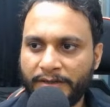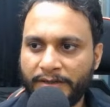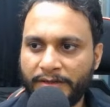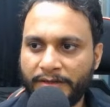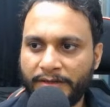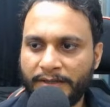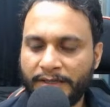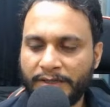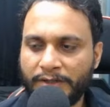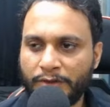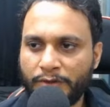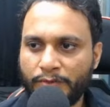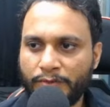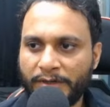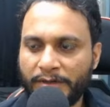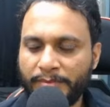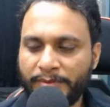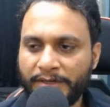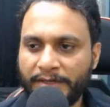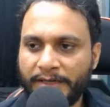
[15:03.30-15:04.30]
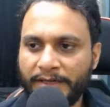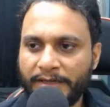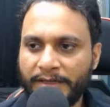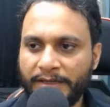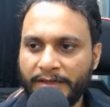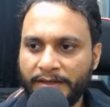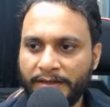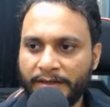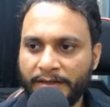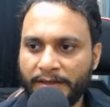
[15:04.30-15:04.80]
then you will be
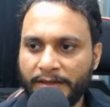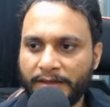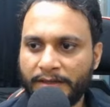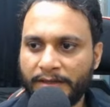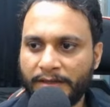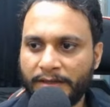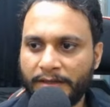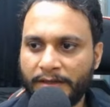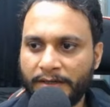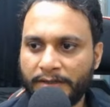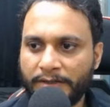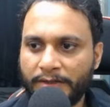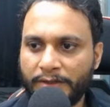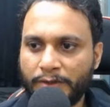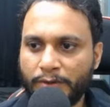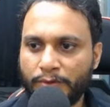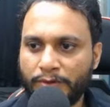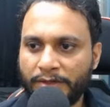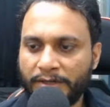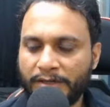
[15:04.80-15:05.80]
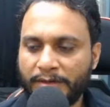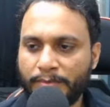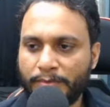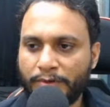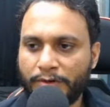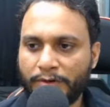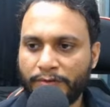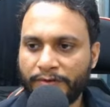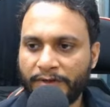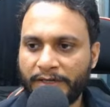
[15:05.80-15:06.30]
getting the total
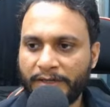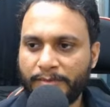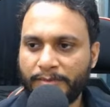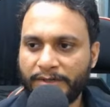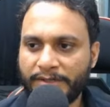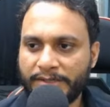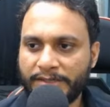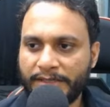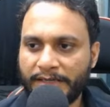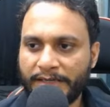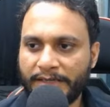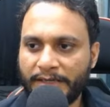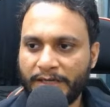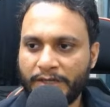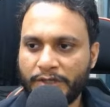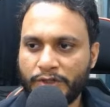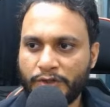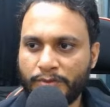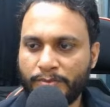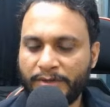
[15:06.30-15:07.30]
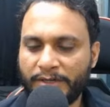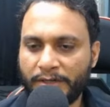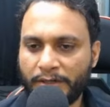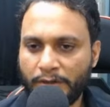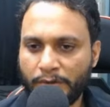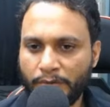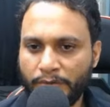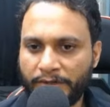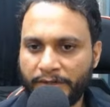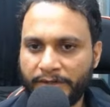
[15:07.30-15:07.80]
number of elements that needs to be
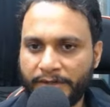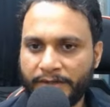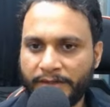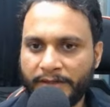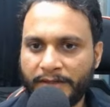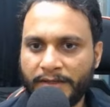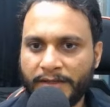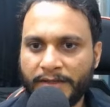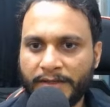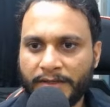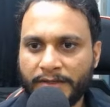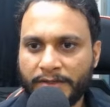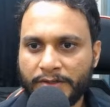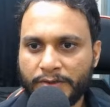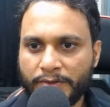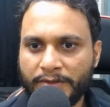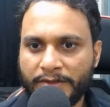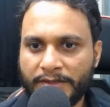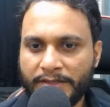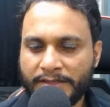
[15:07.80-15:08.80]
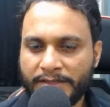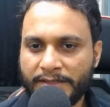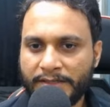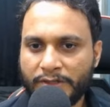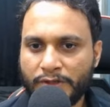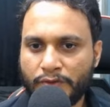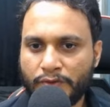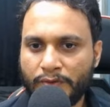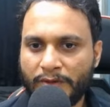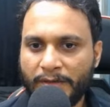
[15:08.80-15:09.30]
included. So in this
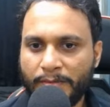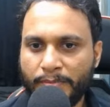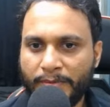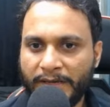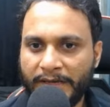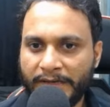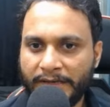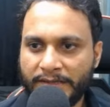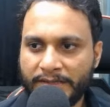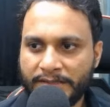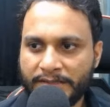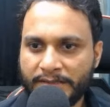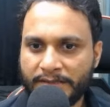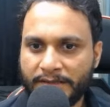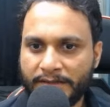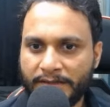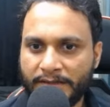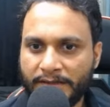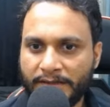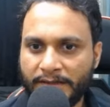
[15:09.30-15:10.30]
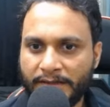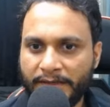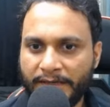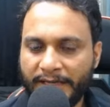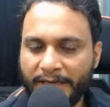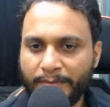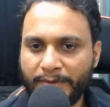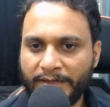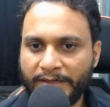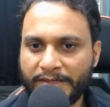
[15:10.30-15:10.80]
case, 12 minus
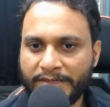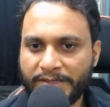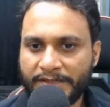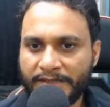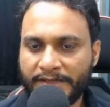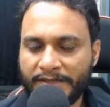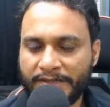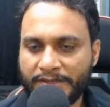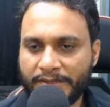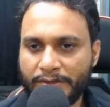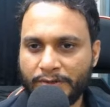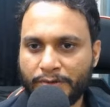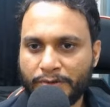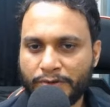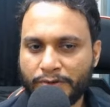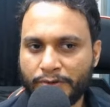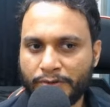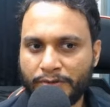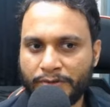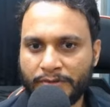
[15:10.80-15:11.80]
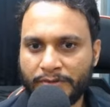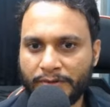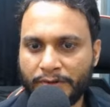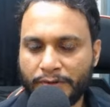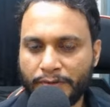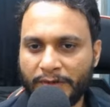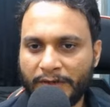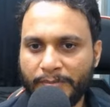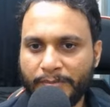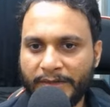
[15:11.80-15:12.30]
10 minus 10 is 0, so
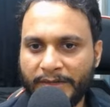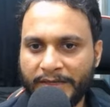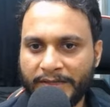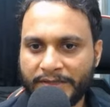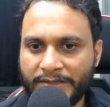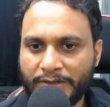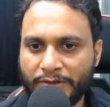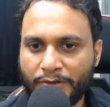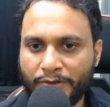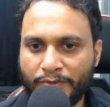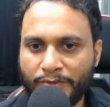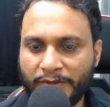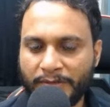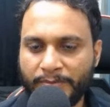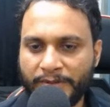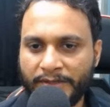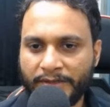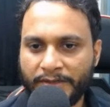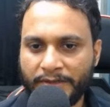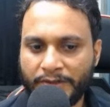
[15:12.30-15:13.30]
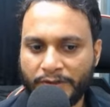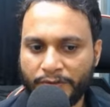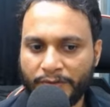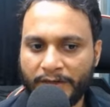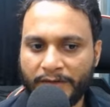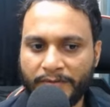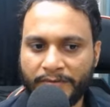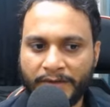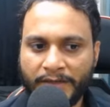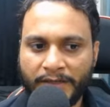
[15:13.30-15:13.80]
12 minus 0 will be
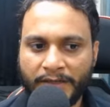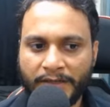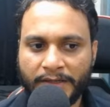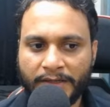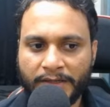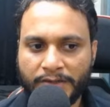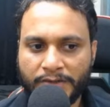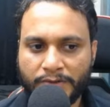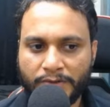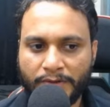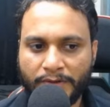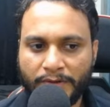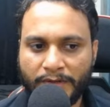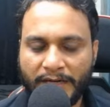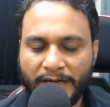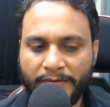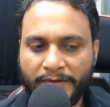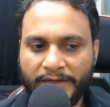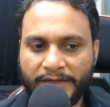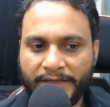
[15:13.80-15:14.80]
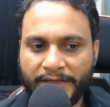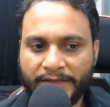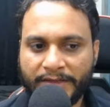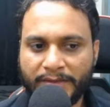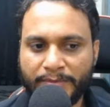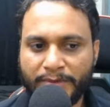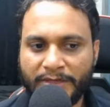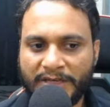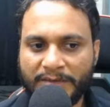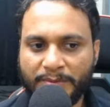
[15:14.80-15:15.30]
12. So I will take
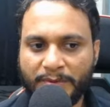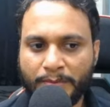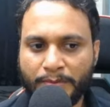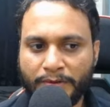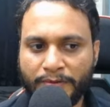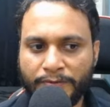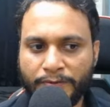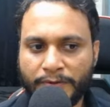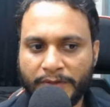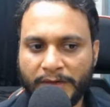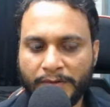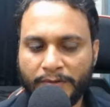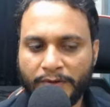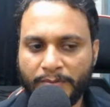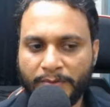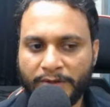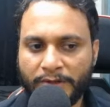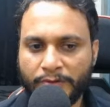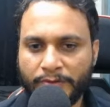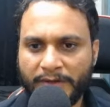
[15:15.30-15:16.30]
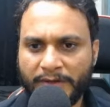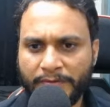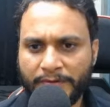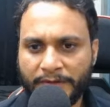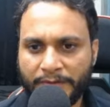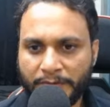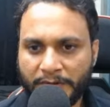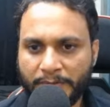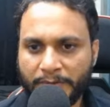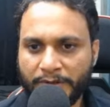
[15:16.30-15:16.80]
the minimum of 12 comma 12,
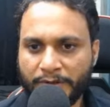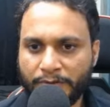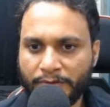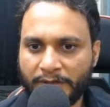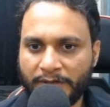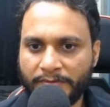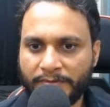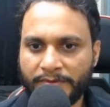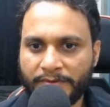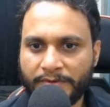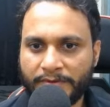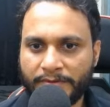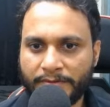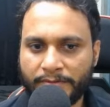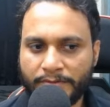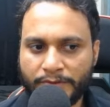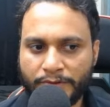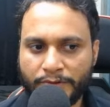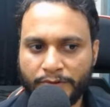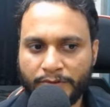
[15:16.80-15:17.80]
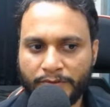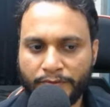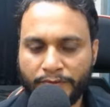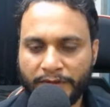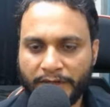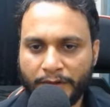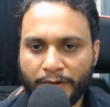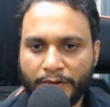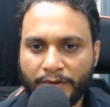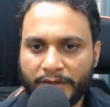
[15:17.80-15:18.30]
it will be 12. So
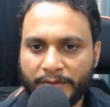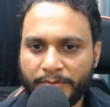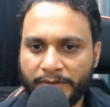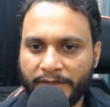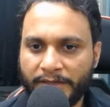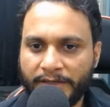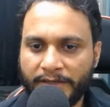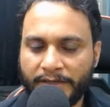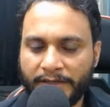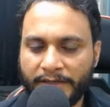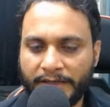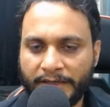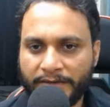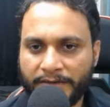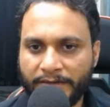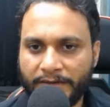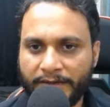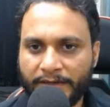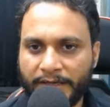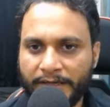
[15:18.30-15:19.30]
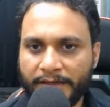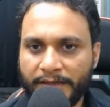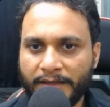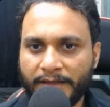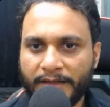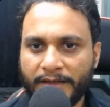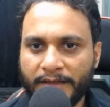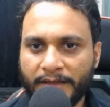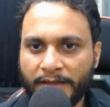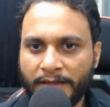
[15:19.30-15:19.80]
we are not updating anything, right?
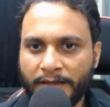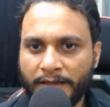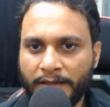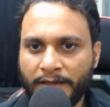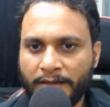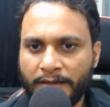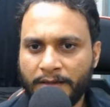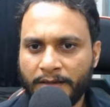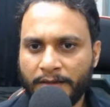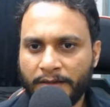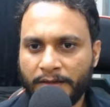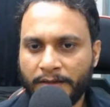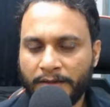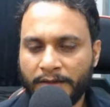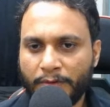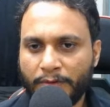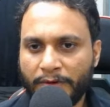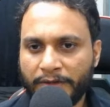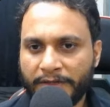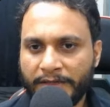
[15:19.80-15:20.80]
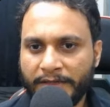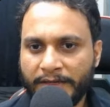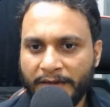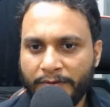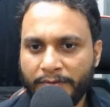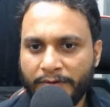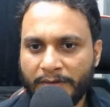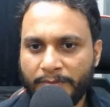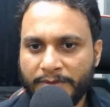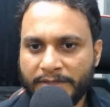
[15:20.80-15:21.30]
Now again,
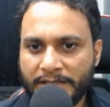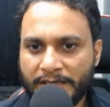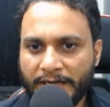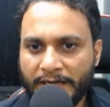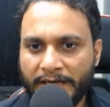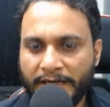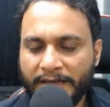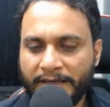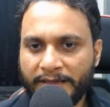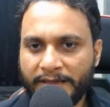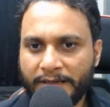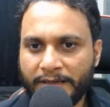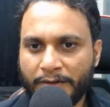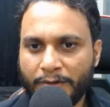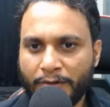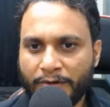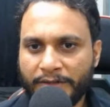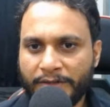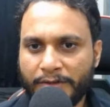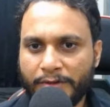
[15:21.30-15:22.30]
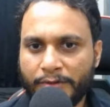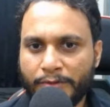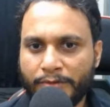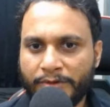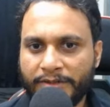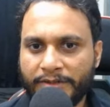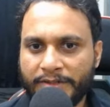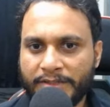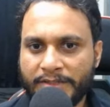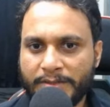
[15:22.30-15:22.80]
I will be sliding and not
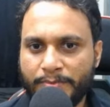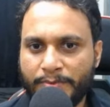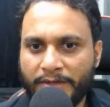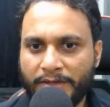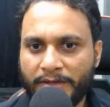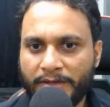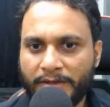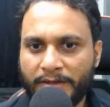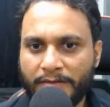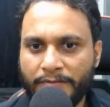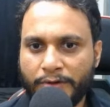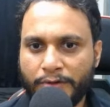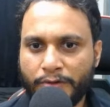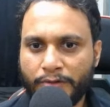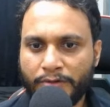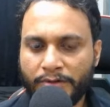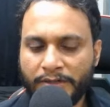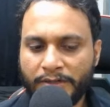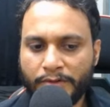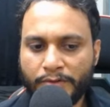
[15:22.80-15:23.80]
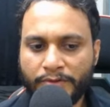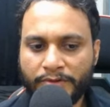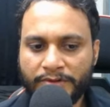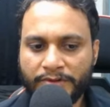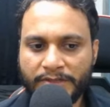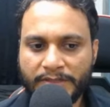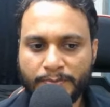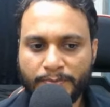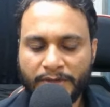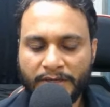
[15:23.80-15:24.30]
including this b. If you don't
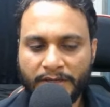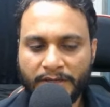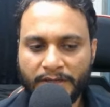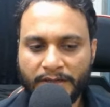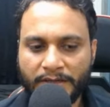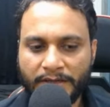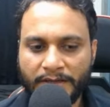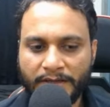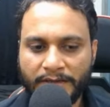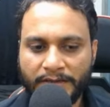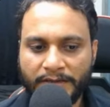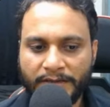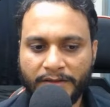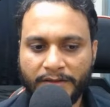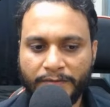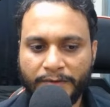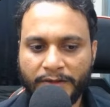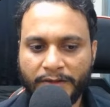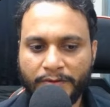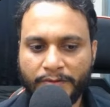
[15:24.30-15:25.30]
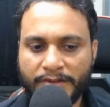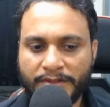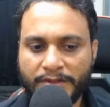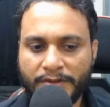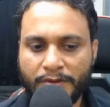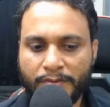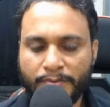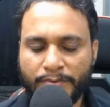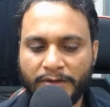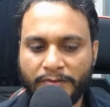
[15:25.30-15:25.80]
include this b, then the
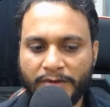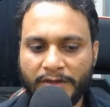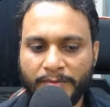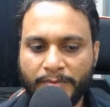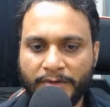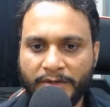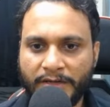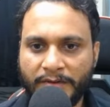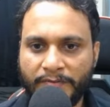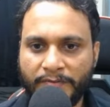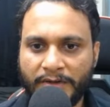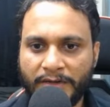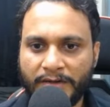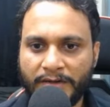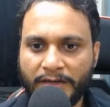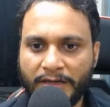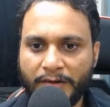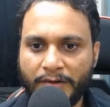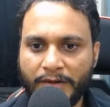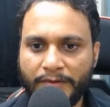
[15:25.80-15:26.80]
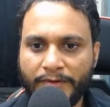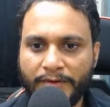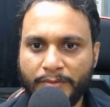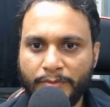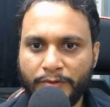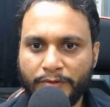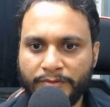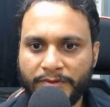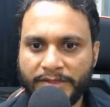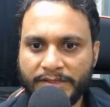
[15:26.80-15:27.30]
frequency of b will become 1. Now I will
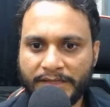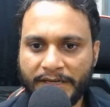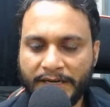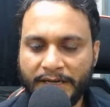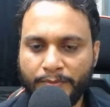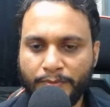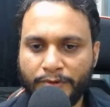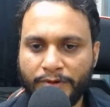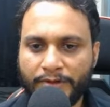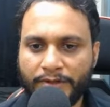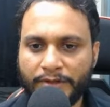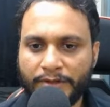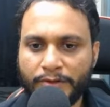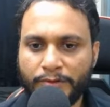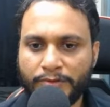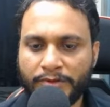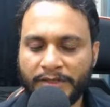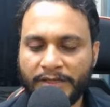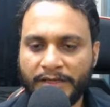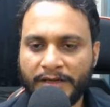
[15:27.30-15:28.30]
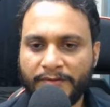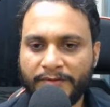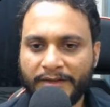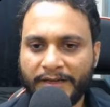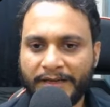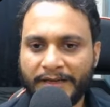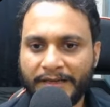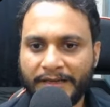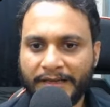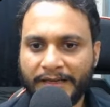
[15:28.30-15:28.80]
move this right pointer to the left
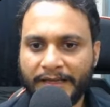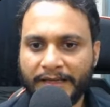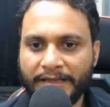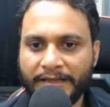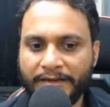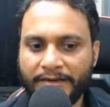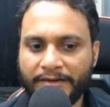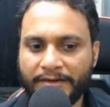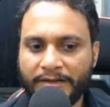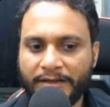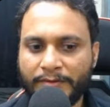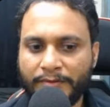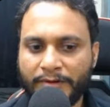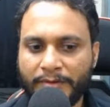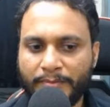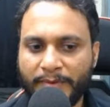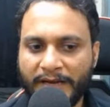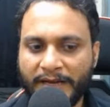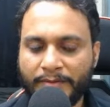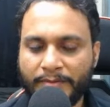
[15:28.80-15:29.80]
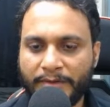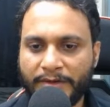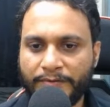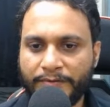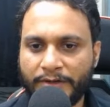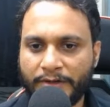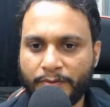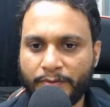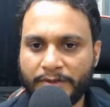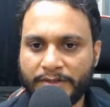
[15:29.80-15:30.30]
until I can recover back my
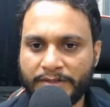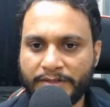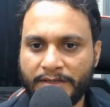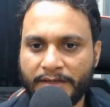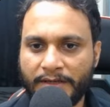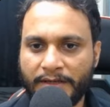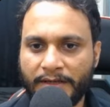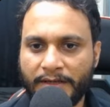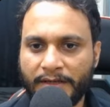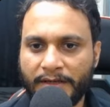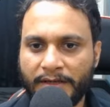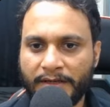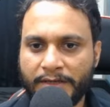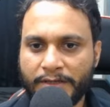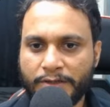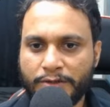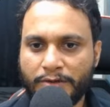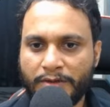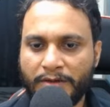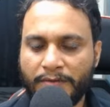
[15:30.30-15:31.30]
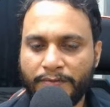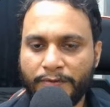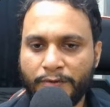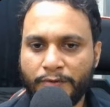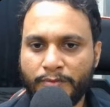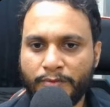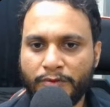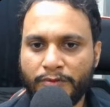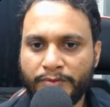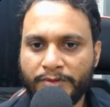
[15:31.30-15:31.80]
frequency. So if
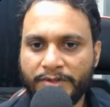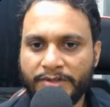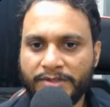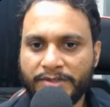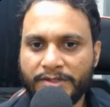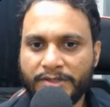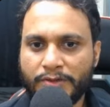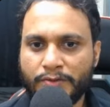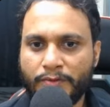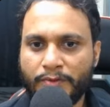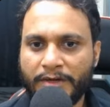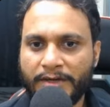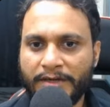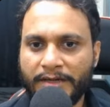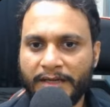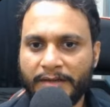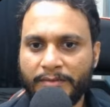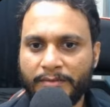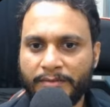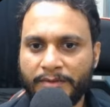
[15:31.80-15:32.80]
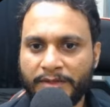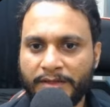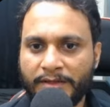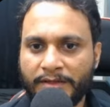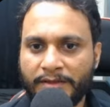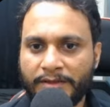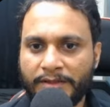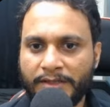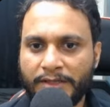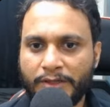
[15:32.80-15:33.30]
you move this just one time,
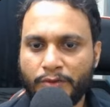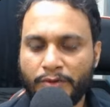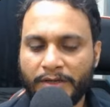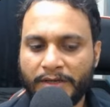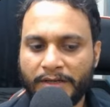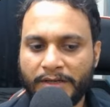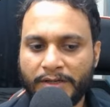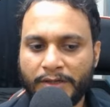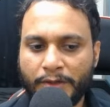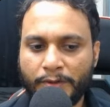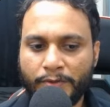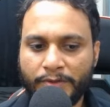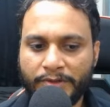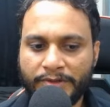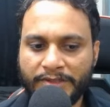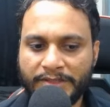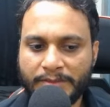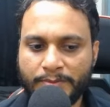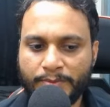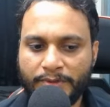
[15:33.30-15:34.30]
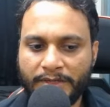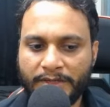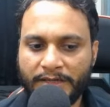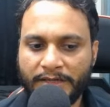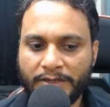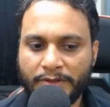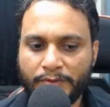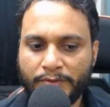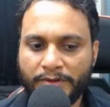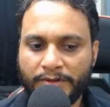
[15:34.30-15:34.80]
then you can include this b
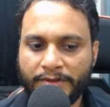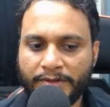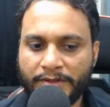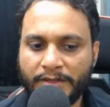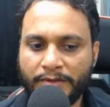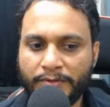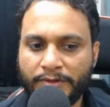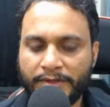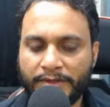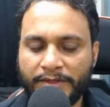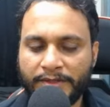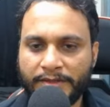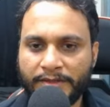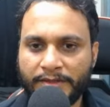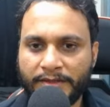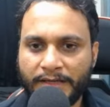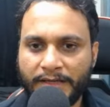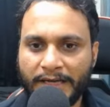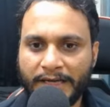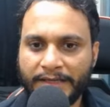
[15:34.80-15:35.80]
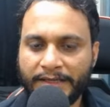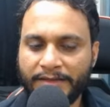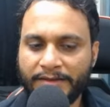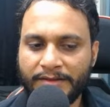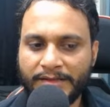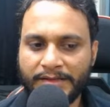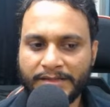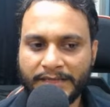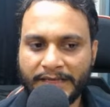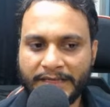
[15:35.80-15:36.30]
and you will recover it.
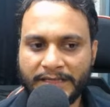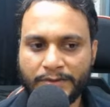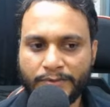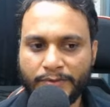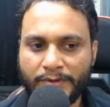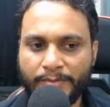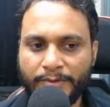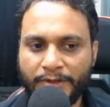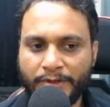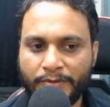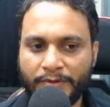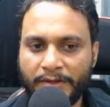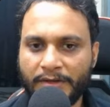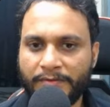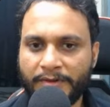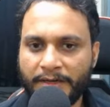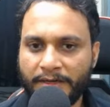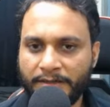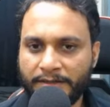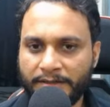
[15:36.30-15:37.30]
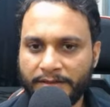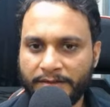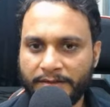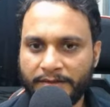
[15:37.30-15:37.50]
Again, the size will be 12, right?